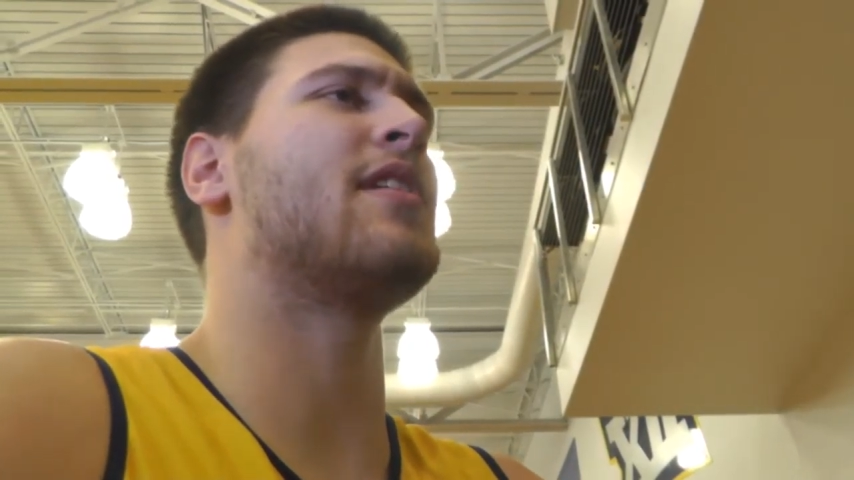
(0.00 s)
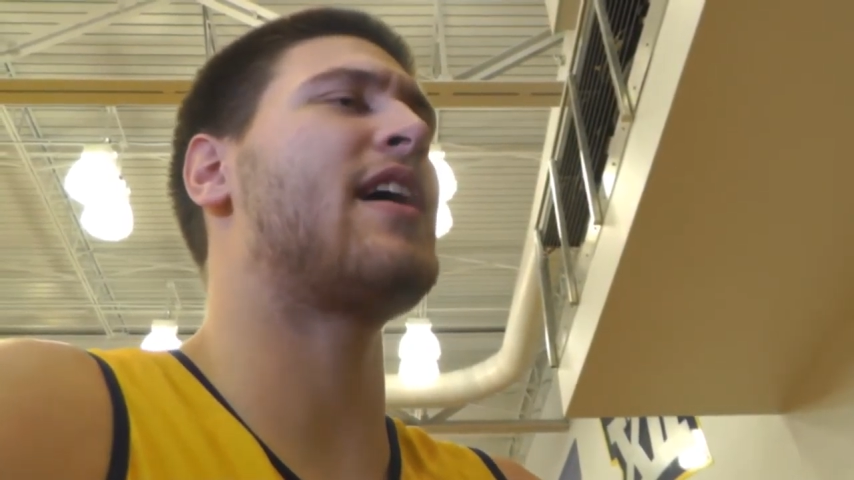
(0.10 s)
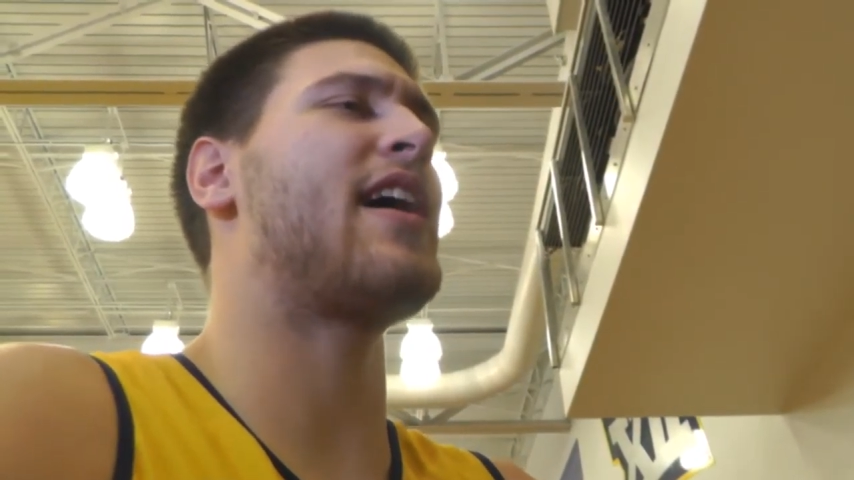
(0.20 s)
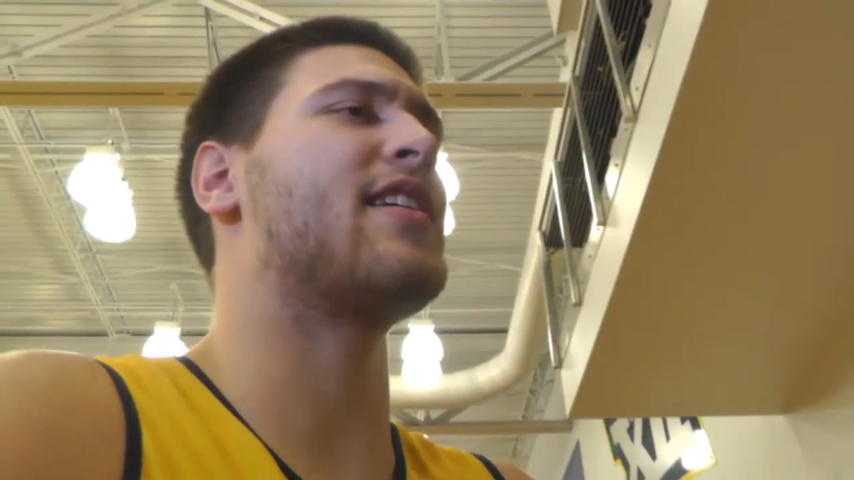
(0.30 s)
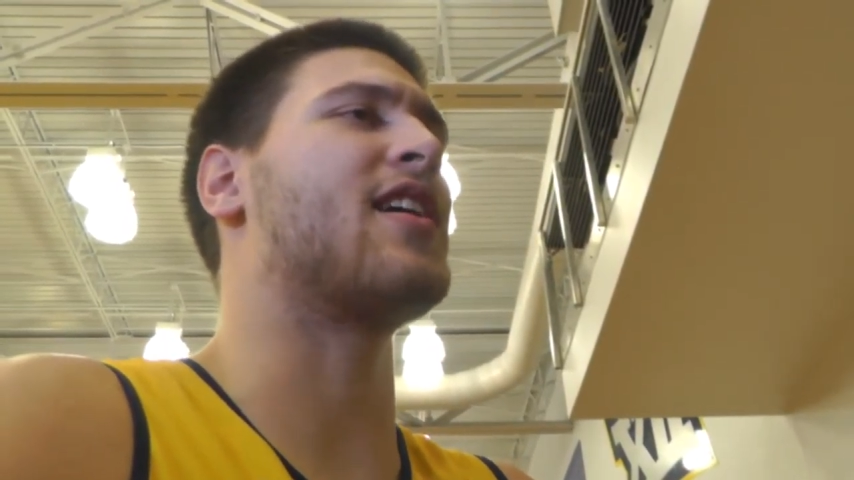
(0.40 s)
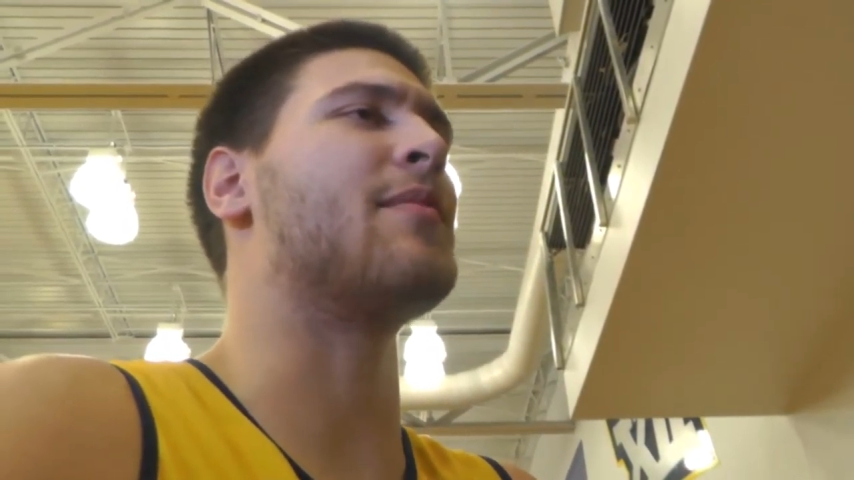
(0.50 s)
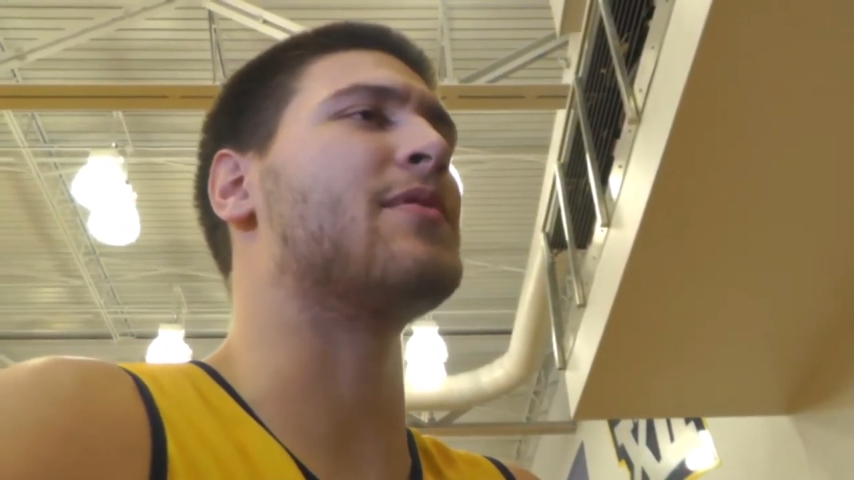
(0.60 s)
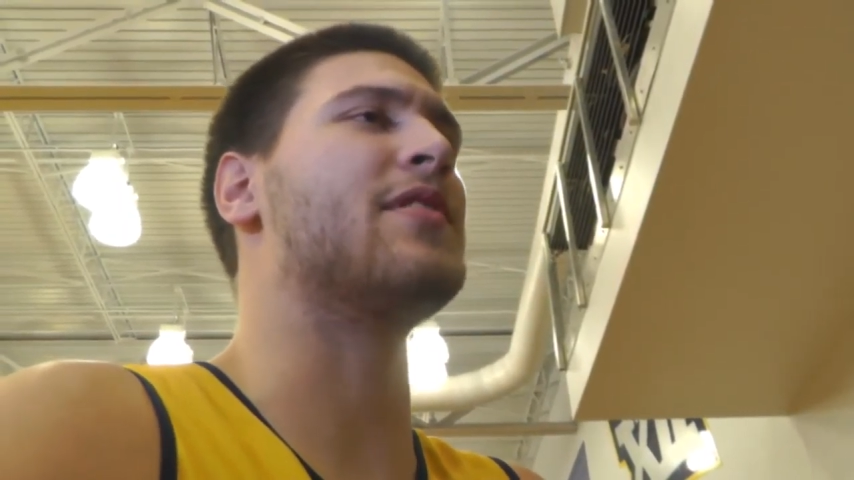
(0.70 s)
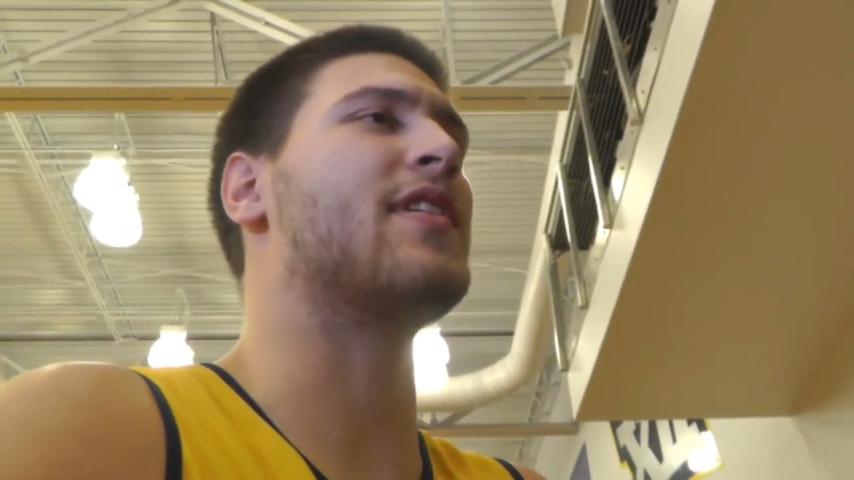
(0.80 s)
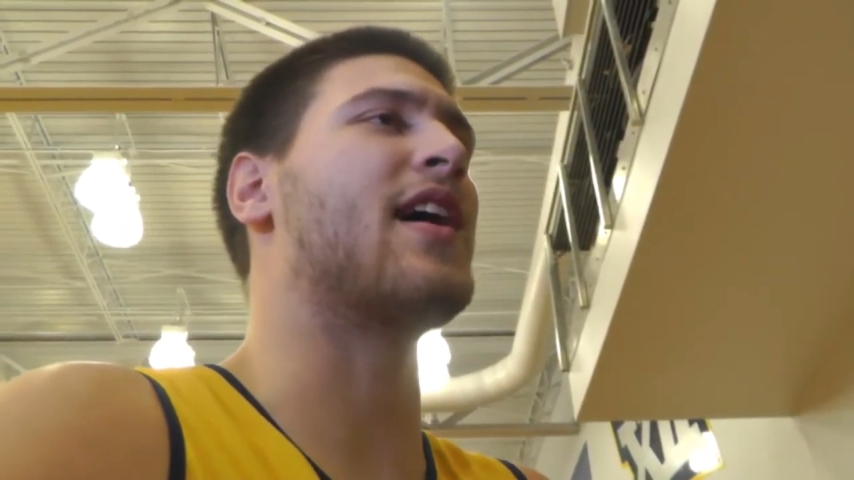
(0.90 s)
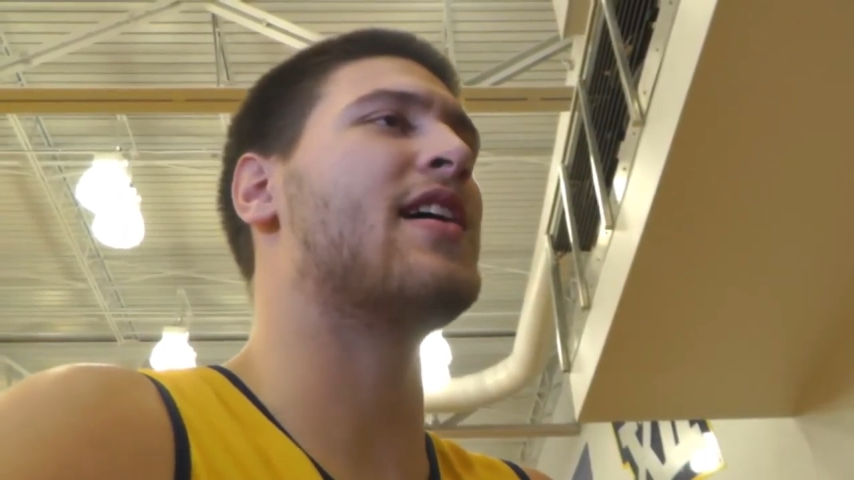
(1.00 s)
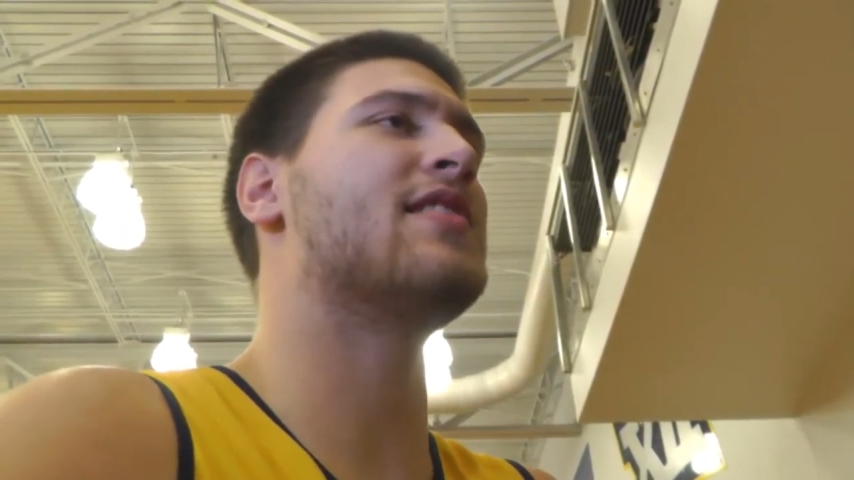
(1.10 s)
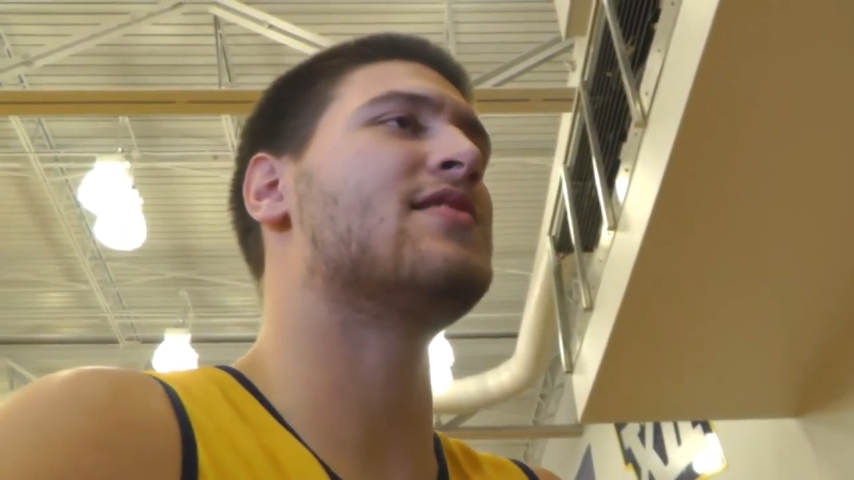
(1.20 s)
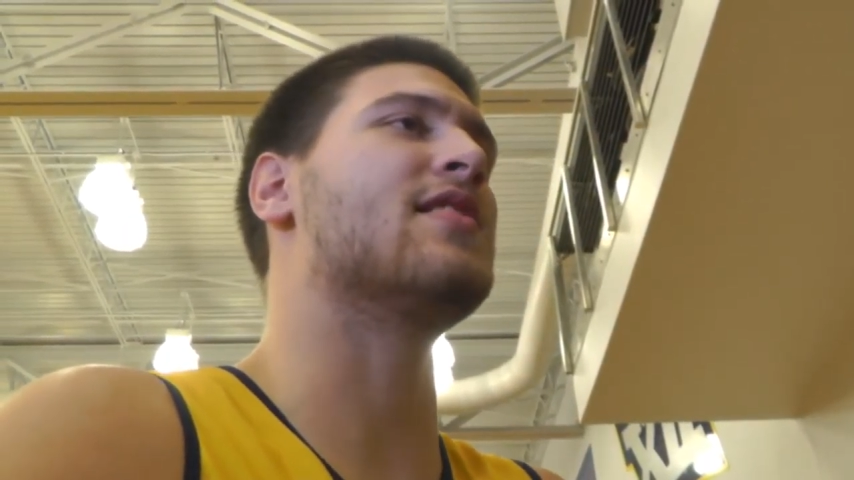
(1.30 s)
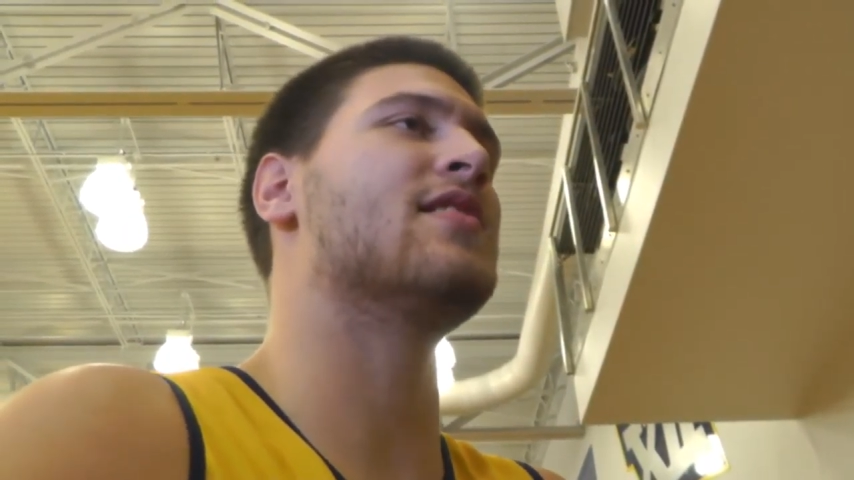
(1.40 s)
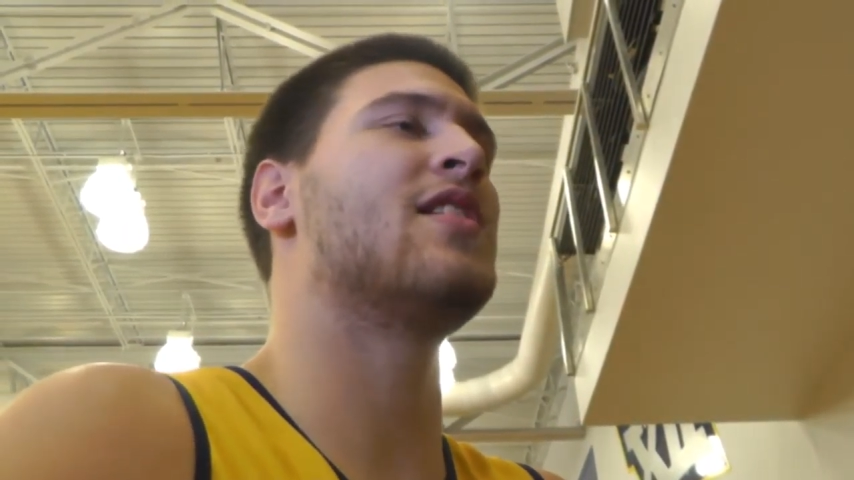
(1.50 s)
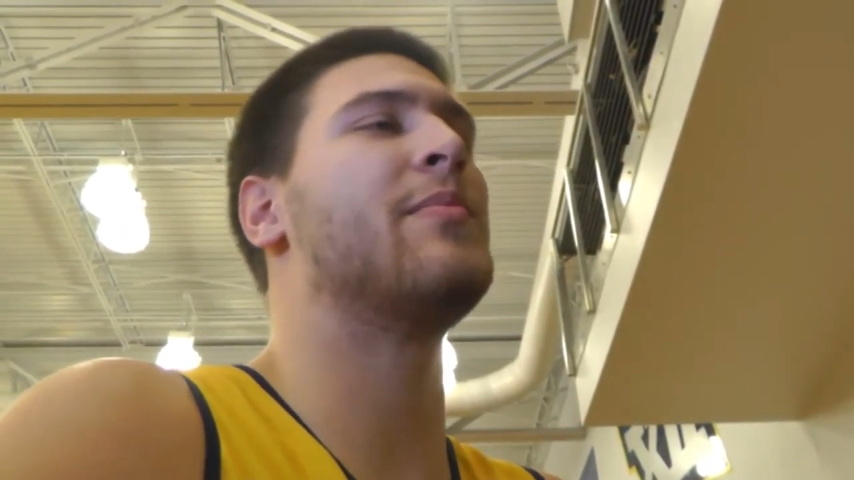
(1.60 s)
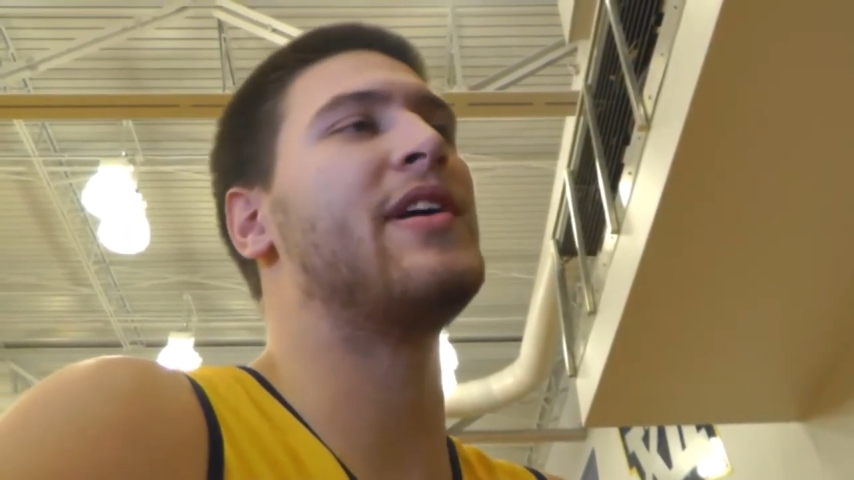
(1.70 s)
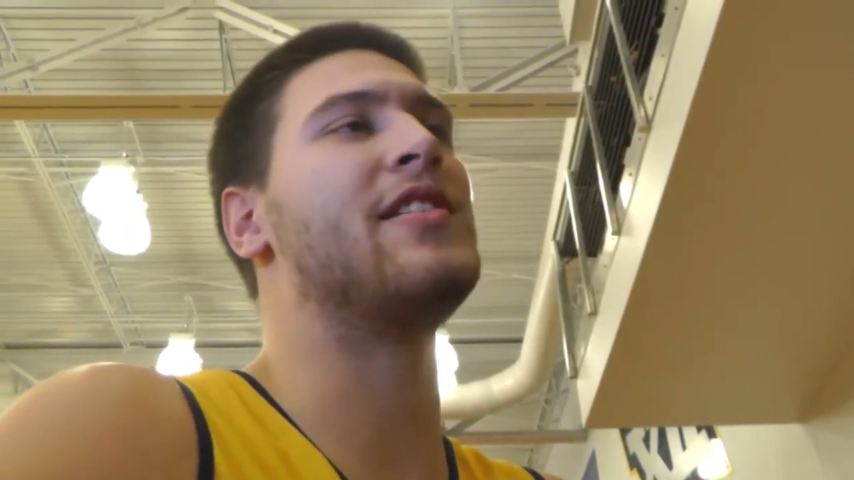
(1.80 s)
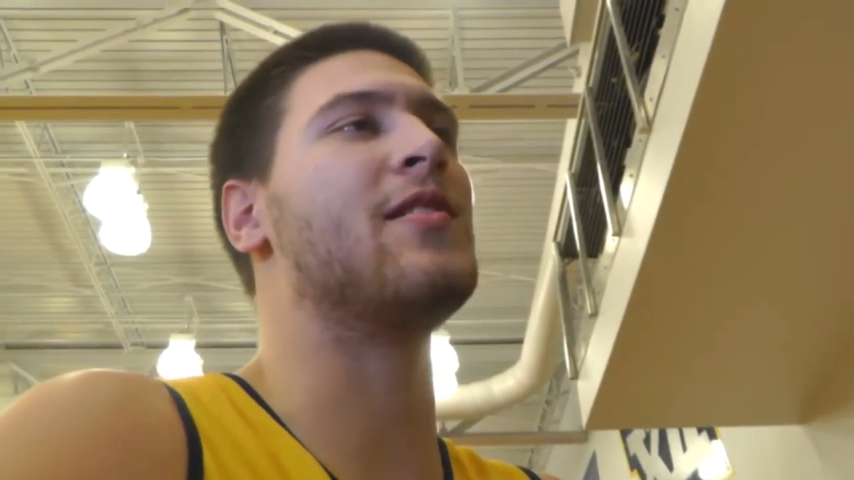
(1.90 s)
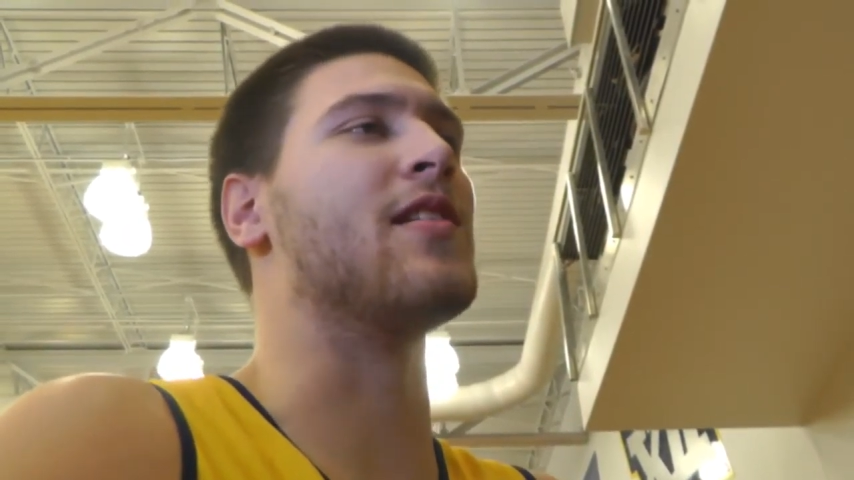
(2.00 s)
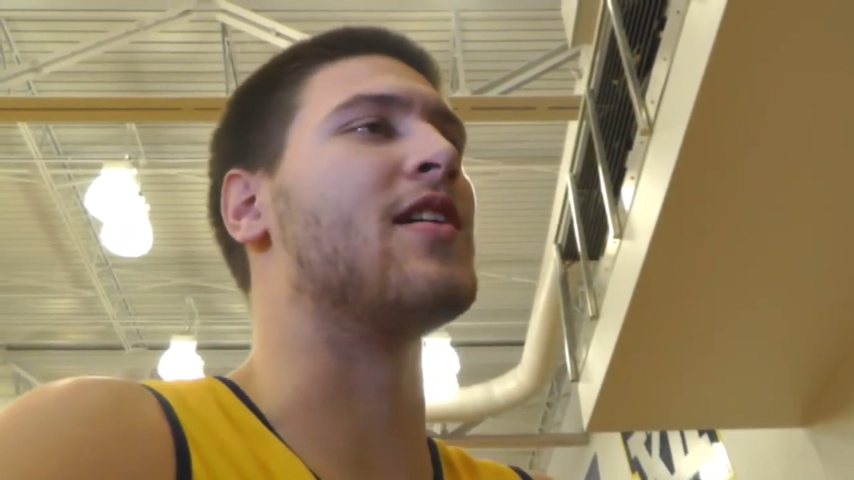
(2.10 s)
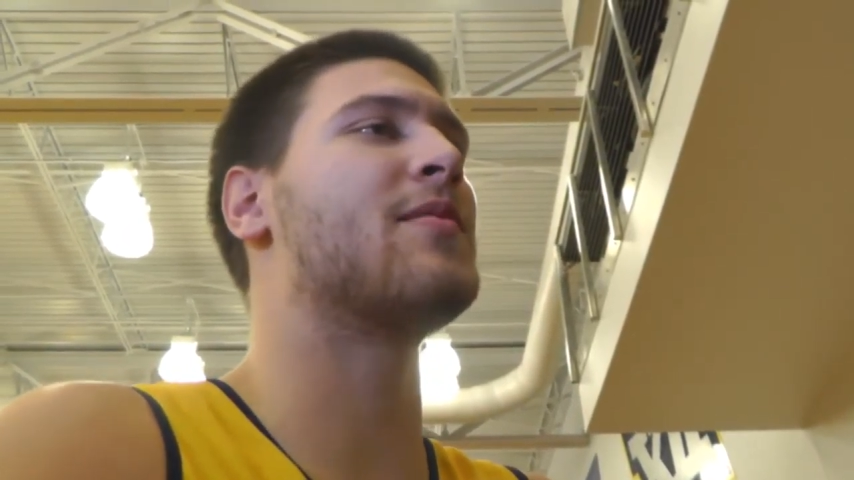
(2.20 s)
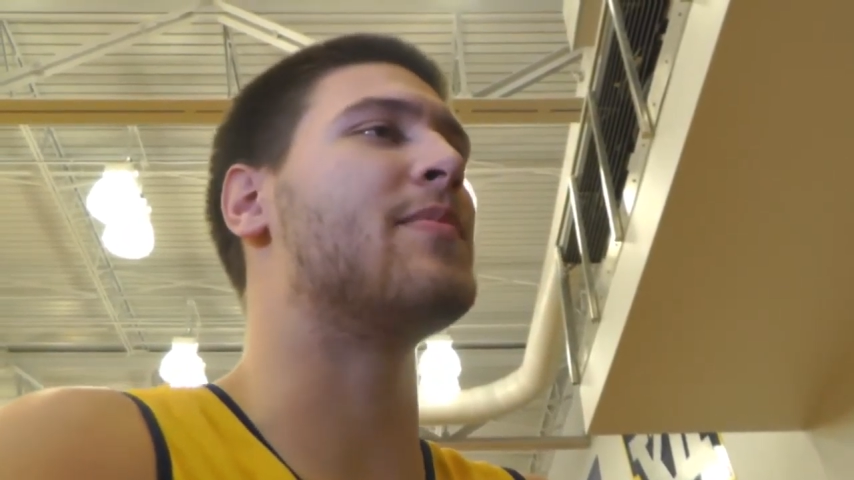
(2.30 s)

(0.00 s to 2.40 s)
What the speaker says: They added a couple new guys, so it'll be a new look,